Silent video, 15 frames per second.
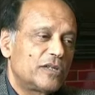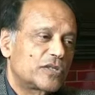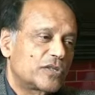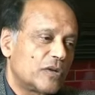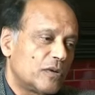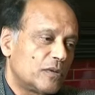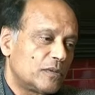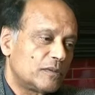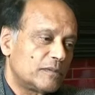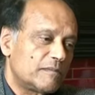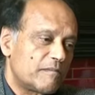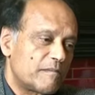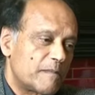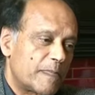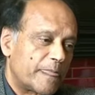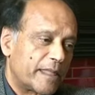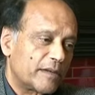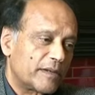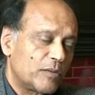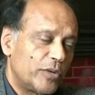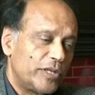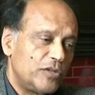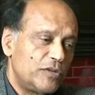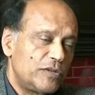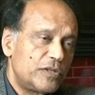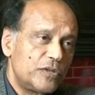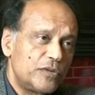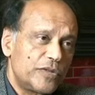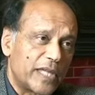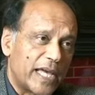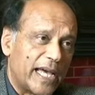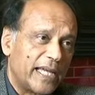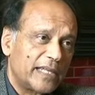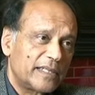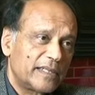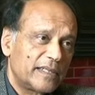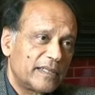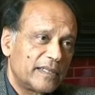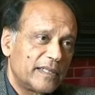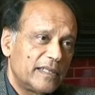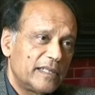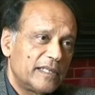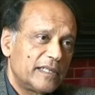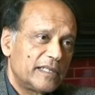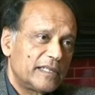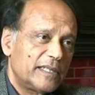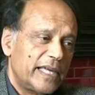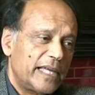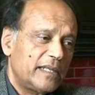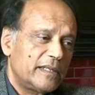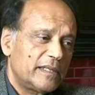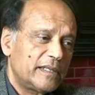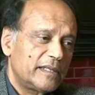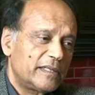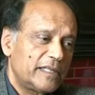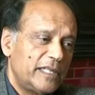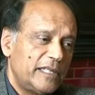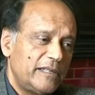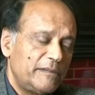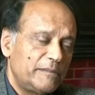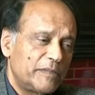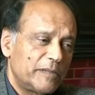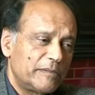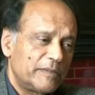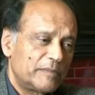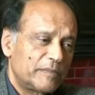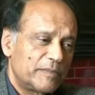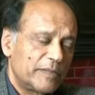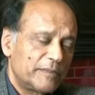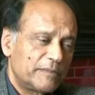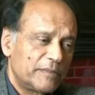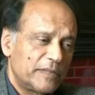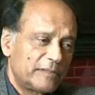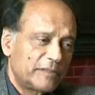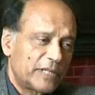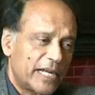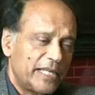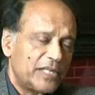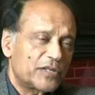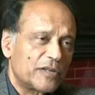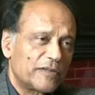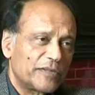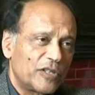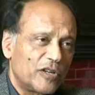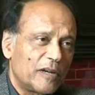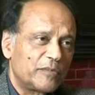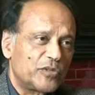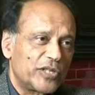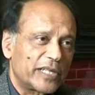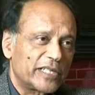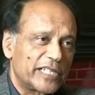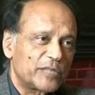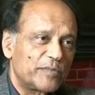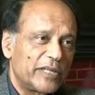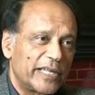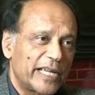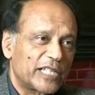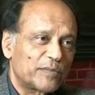So when you do that, then the price of the object that's being